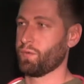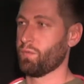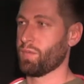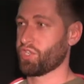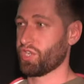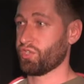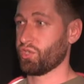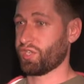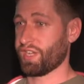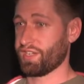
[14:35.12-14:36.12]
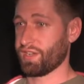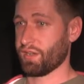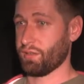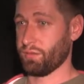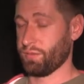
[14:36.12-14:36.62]
Magento
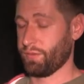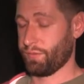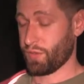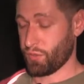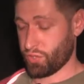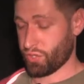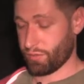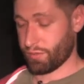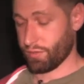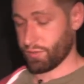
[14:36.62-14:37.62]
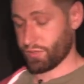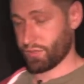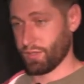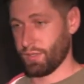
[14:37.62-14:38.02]
technical future, because